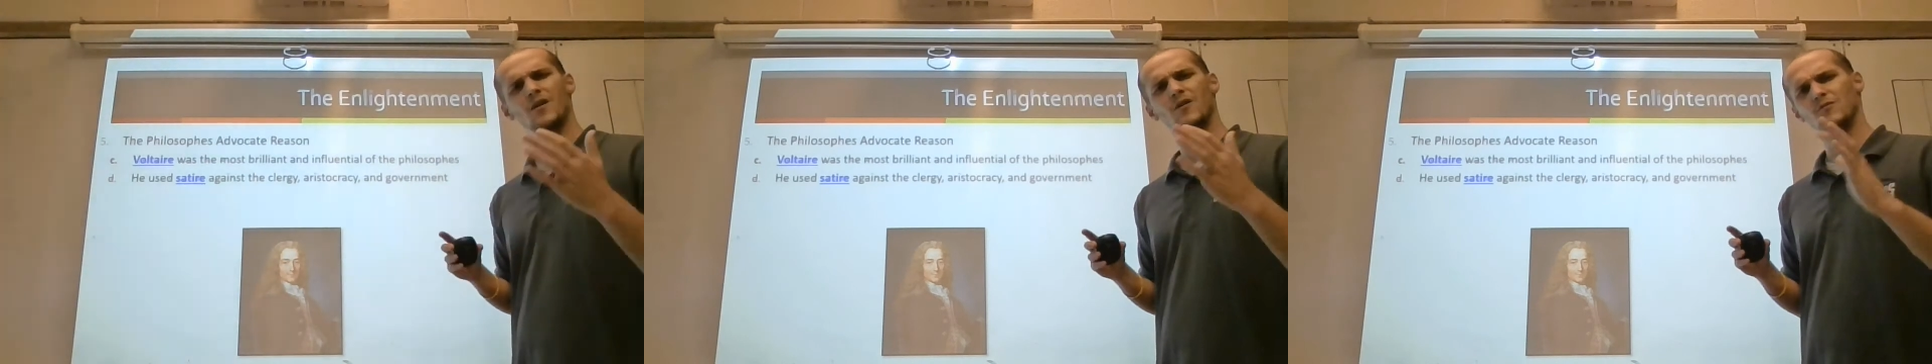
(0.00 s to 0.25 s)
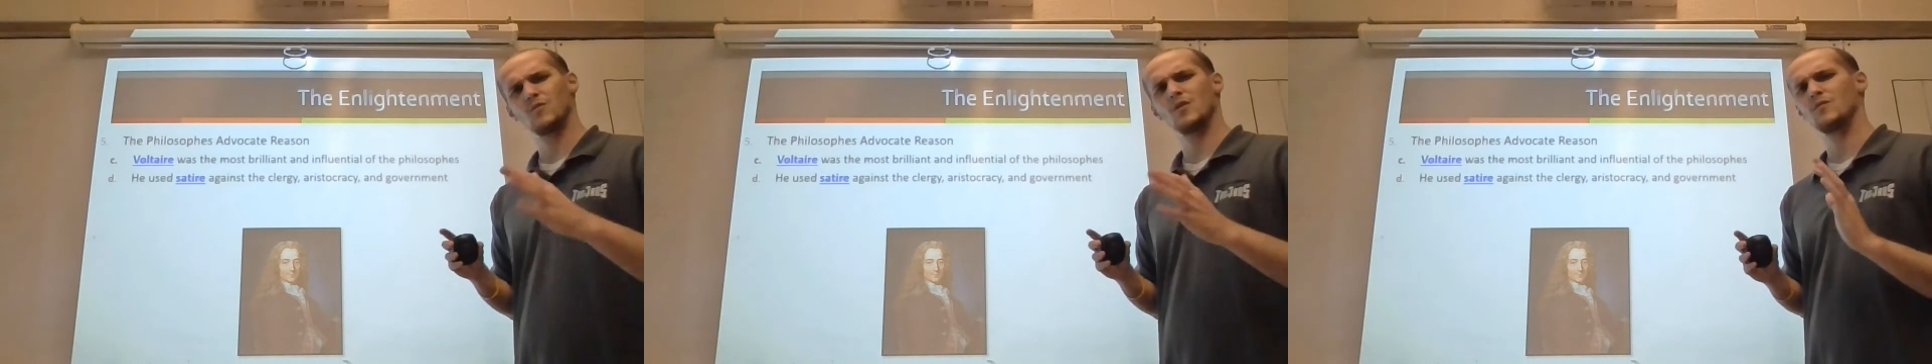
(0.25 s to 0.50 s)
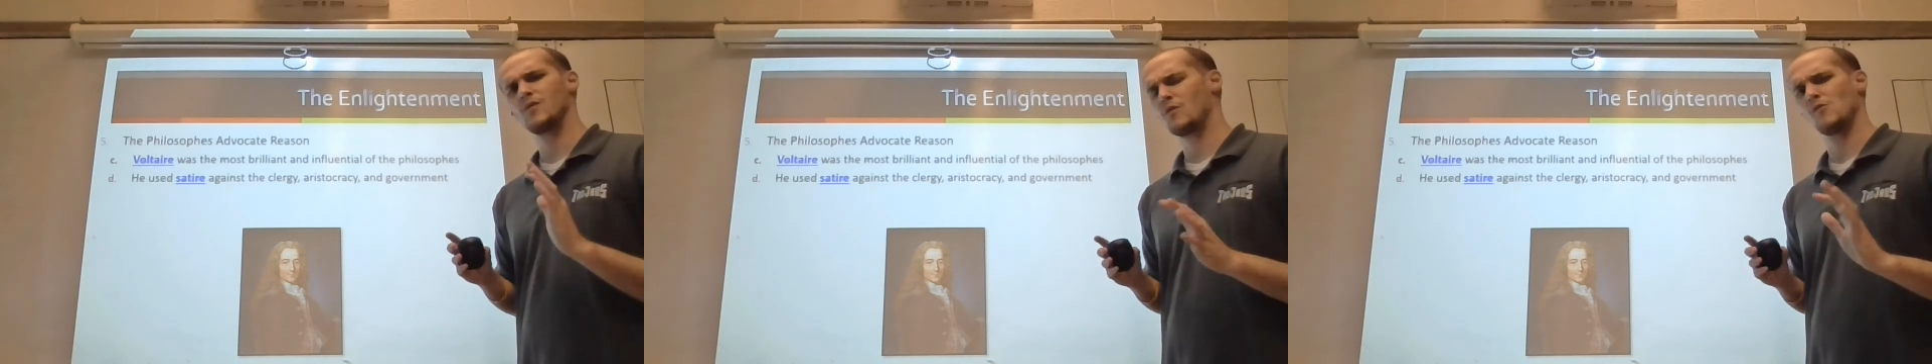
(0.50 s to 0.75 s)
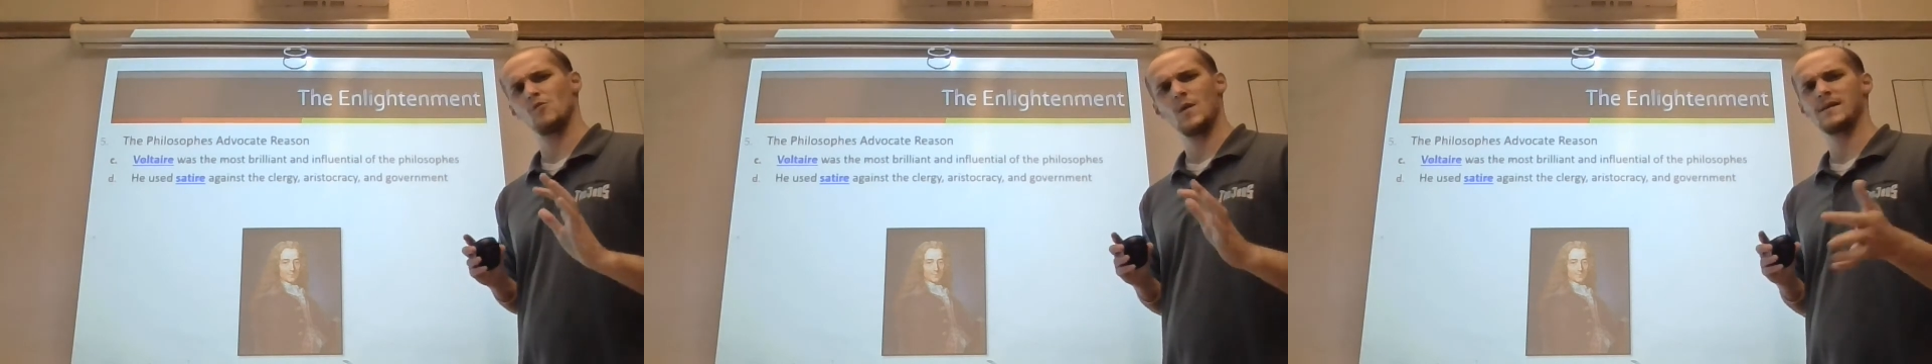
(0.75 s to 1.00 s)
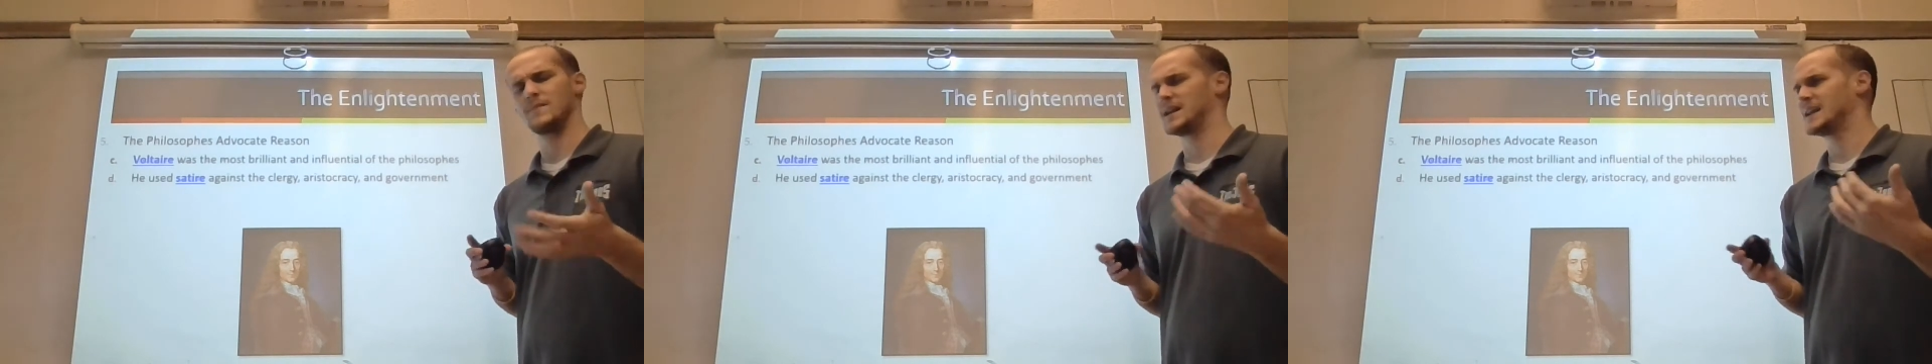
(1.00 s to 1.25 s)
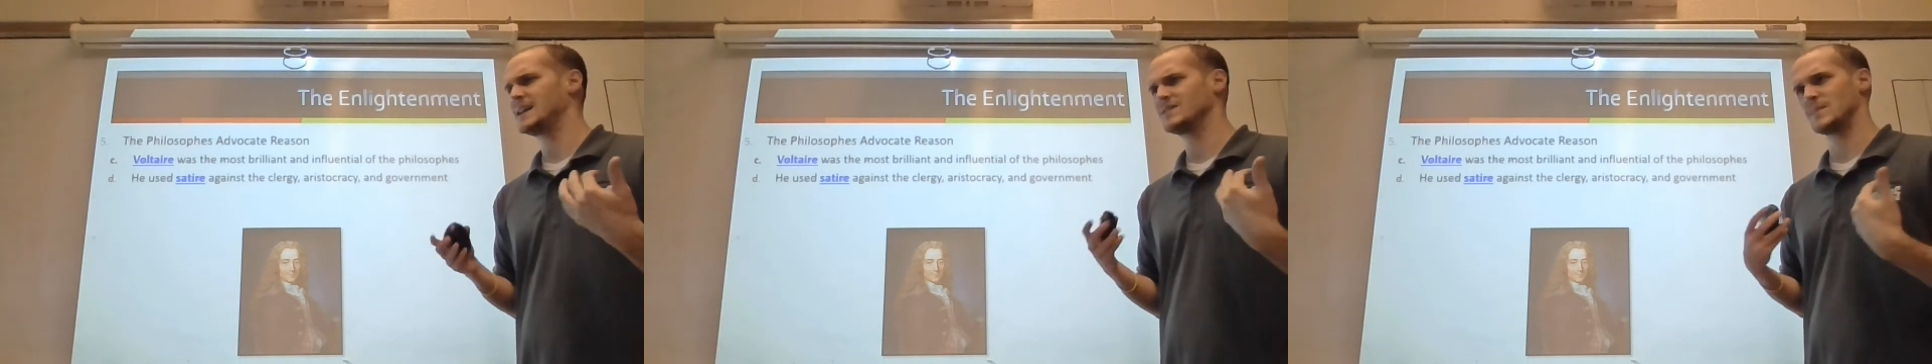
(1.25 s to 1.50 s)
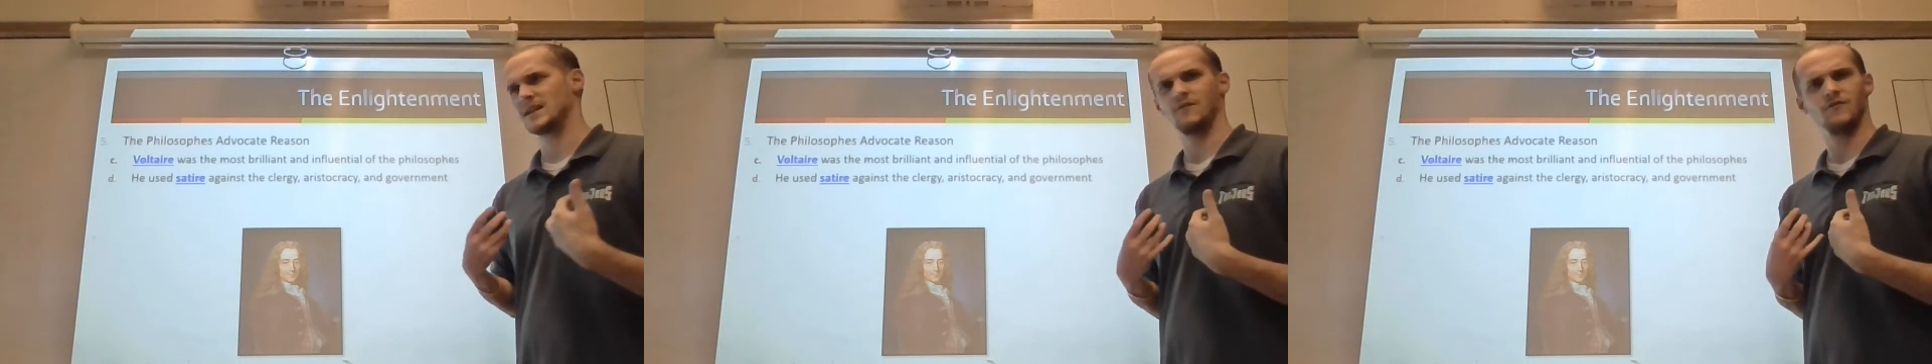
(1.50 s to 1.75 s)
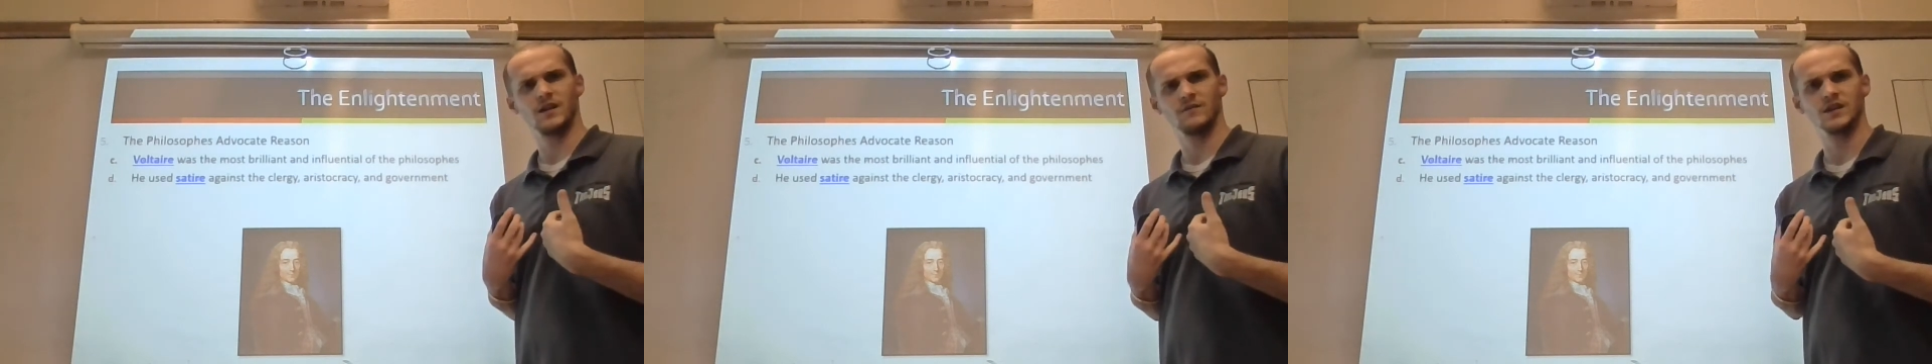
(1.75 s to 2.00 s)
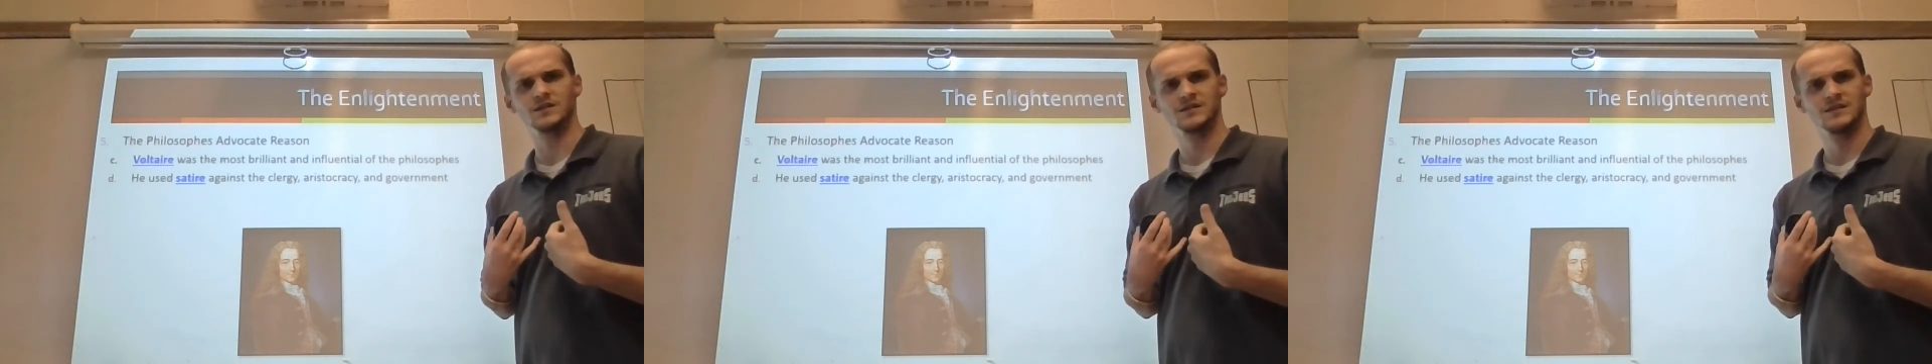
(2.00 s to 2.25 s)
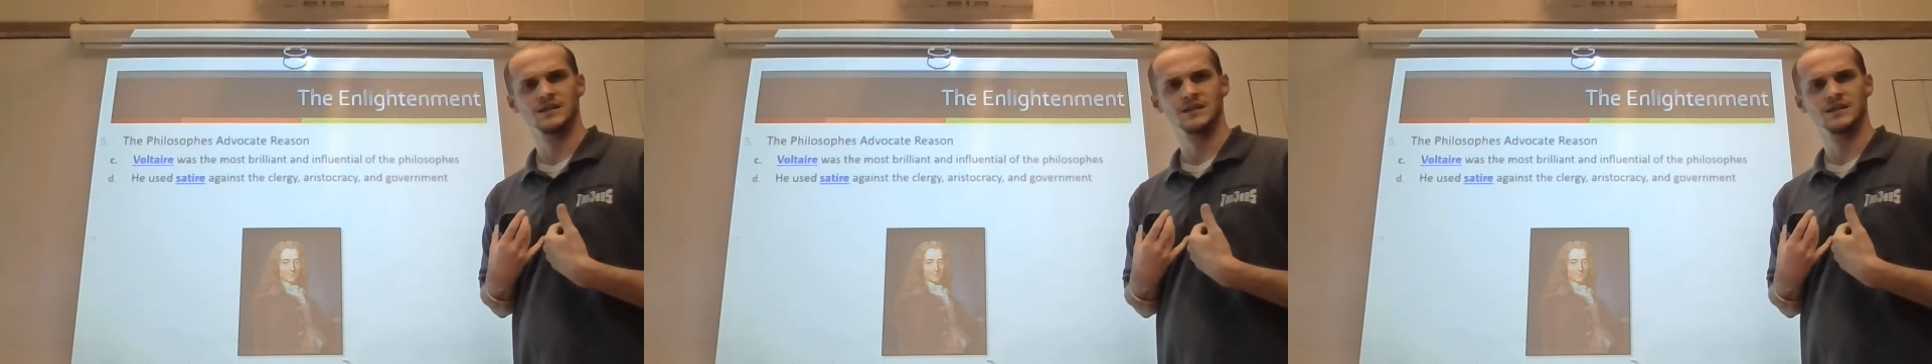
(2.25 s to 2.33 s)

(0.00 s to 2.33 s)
oh, whoa, wait a minute, he's making fun of us.